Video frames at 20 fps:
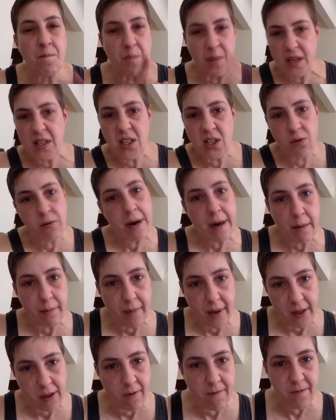Because the greater
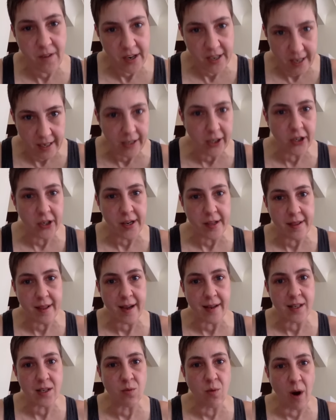mother fucking good,
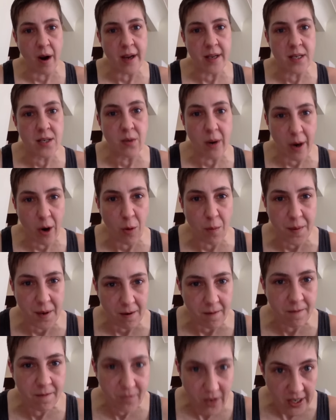that's why. So I hope
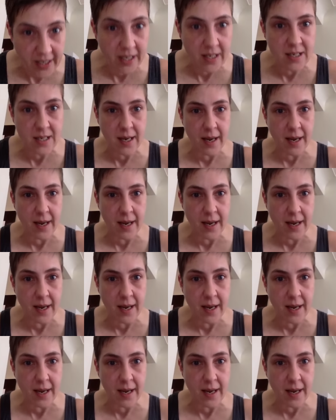you're fucking